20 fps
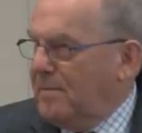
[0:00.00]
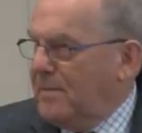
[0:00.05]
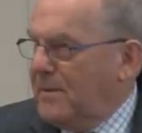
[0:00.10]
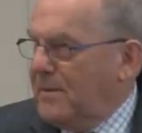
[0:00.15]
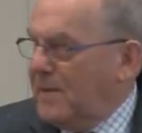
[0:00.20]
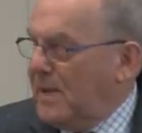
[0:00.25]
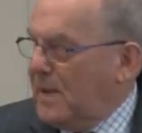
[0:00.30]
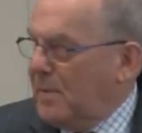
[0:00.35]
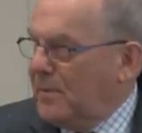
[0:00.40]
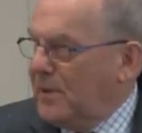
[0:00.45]

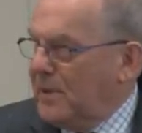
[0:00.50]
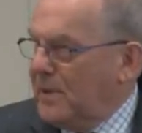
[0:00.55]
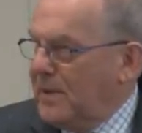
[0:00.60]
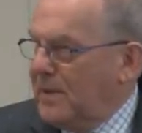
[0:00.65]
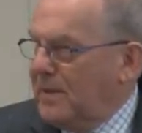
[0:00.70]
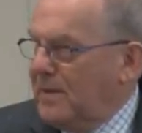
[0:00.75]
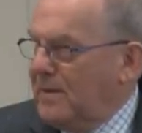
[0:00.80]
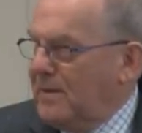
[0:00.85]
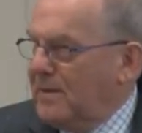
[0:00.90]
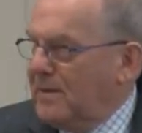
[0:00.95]
Isn't that
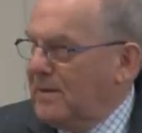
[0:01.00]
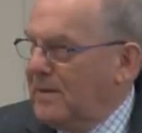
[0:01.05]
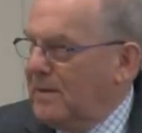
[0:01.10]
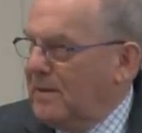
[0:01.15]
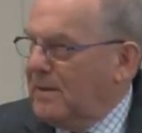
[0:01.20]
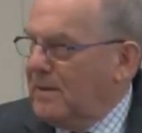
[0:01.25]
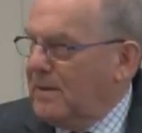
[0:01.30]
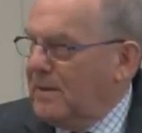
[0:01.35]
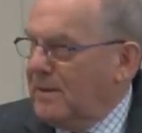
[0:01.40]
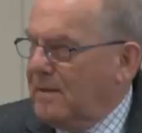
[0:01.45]
brilliant?
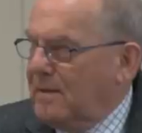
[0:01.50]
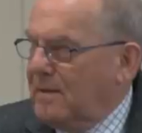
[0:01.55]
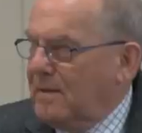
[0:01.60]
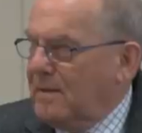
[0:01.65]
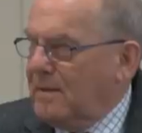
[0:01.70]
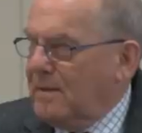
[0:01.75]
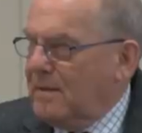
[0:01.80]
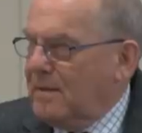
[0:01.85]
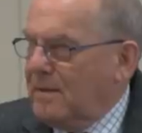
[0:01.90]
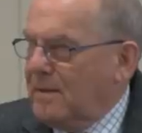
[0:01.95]

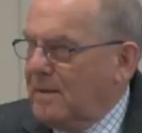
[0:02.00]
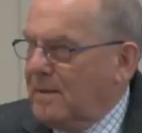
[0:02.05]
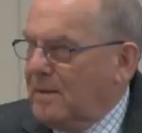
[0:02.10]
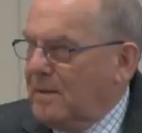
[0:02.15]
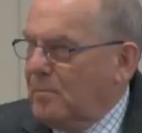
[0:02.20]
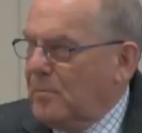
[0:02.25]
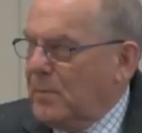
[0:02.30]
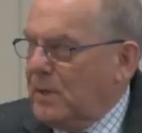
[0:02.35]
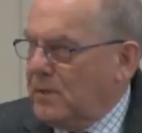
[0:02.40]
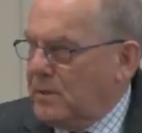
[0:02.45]

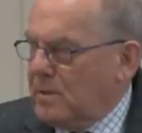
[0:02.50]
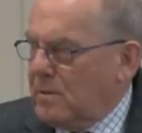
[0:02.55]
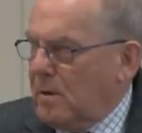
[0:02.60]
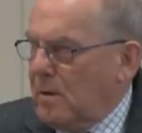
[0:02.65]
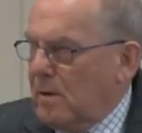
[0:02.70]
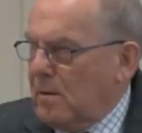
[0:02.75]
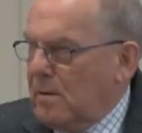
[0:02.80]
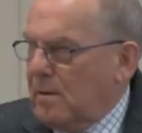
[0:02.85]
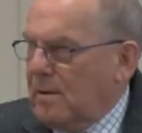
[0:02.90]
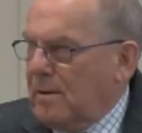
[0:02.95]
Be
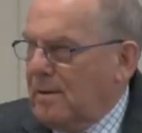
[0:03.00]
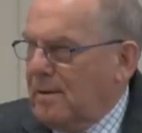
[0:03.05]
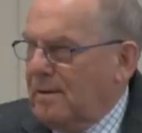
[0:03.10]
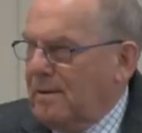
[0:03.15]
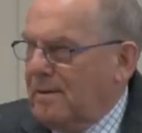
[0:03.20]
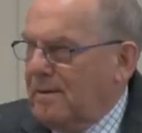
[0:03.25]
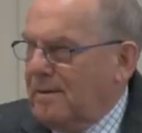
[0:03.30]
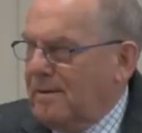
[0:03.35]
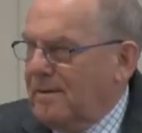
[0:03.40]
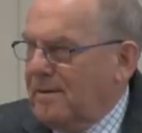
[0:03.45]
strong,
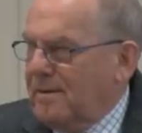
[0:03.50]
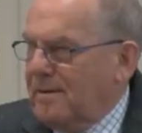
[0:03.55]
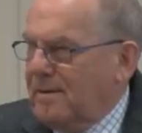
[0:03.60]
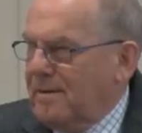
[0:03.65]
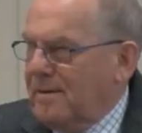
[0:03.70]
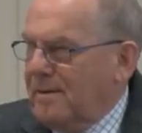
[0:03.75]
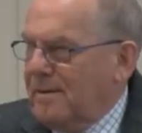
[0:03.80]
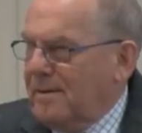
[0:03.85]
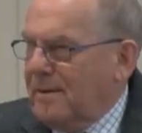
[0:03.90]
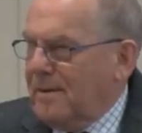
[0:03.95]

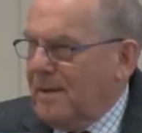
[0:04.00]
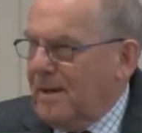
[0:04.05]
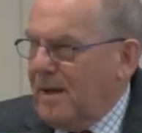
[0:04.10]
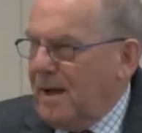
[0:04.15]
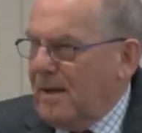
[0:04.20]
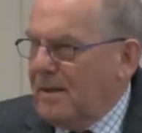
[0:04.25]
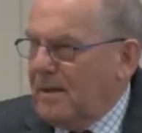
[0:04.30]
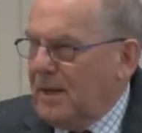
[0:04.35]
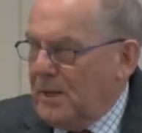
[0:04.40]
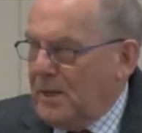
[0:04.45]

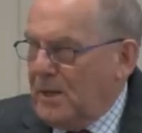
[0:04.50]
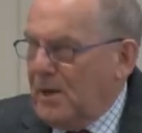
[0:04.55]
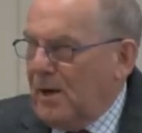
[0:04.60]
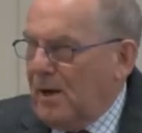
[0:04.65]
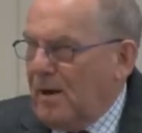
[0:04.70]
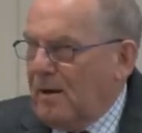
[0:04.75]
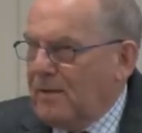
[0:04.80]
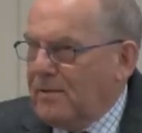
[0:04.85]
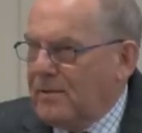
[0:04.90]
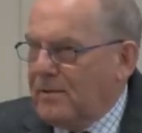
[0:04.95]
and let your
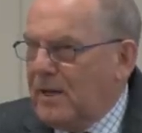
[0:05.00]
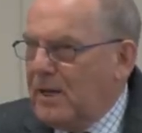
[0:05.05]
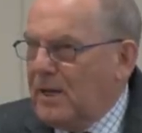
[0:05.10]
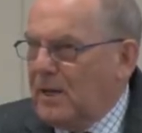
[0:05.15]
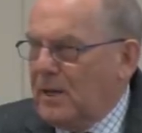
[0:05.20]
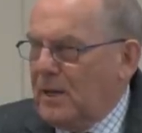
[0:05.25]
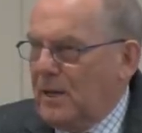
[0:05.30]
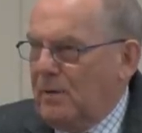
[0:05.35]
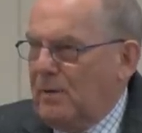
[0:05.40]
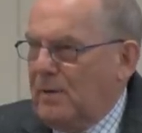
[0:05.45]
heart take
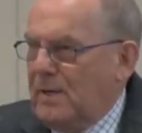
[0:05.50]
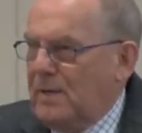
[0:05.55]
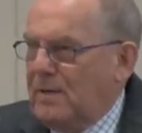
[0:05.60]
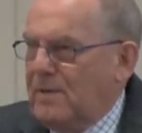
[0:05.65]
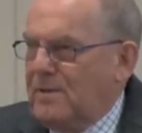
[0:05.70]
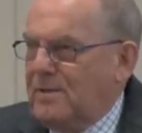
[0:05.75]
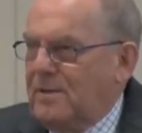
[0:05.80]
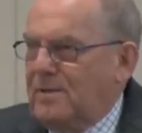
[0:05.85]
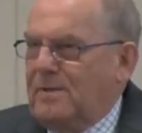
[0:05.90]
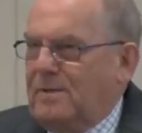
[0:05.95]

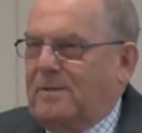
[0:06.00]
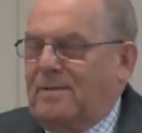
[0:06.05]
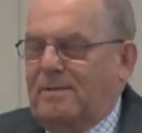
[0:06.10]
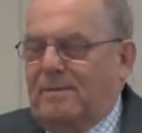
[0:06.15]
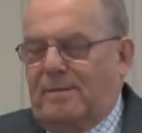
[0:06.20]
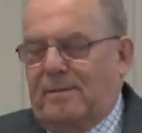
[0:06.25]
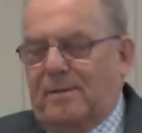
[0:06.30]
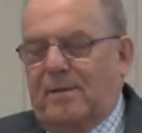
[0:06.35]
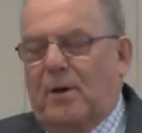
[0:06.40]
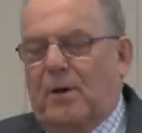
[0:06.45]
courage,
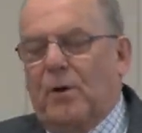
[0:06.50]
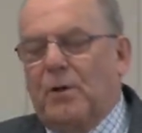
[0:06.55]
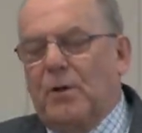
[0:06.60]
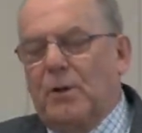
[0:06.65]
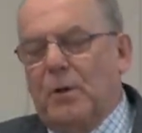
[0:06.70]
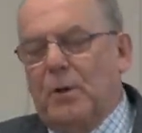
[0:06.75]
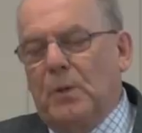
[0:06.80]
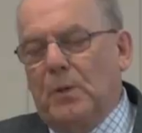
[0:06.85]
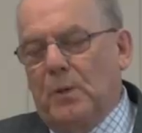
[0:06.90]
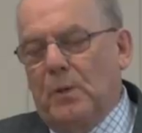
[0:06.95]
O
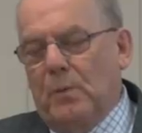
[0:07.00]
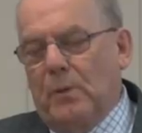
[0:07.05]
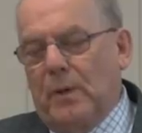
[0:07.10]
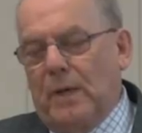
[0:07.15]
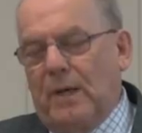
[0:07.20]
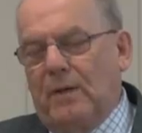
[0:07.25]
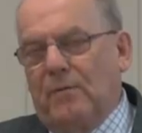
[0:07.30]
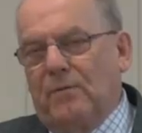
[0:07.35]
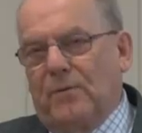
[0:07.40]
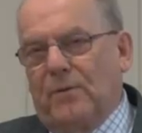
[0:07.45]
you who
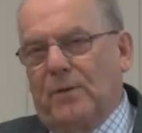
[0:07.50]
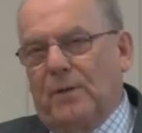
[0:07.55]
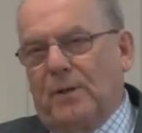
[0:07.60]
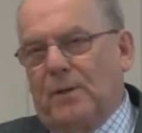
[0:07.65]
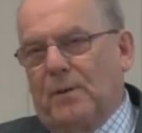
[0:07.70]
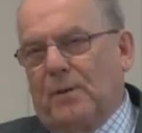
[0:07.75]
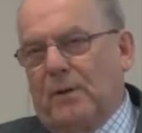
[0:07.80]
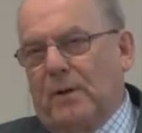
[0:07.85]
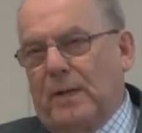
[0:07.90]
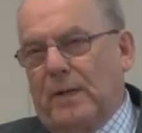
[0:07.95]
wait for the
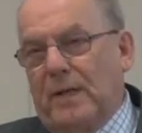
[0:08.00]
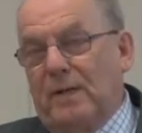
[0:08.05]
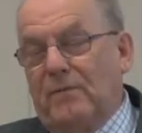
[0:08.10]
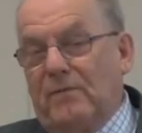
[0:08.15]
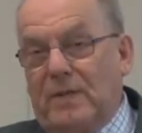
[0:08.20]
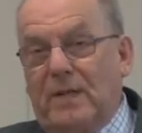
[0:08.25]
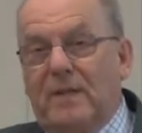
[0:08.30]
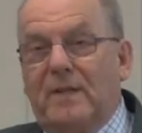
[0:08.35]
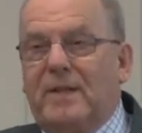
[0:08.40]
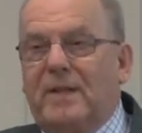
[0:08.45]
Lord,
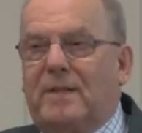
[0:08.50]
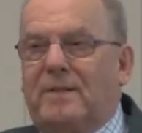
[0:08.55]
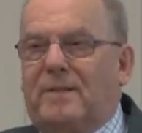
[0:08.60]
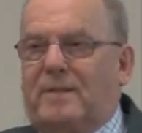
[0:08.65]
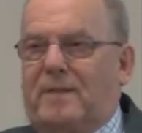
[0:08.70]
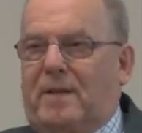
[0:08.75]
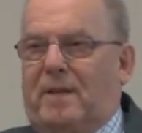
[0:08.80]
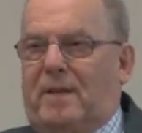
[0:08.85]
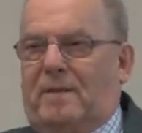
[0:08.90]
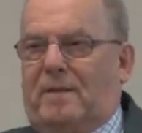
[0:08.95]
even in these
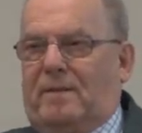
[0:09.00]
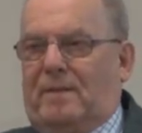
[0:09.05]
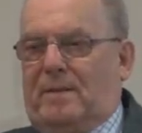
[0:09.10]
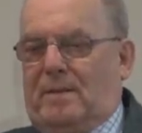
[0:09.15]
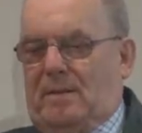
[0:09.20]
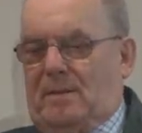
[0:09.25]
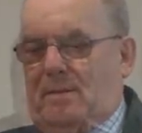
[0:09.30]
days.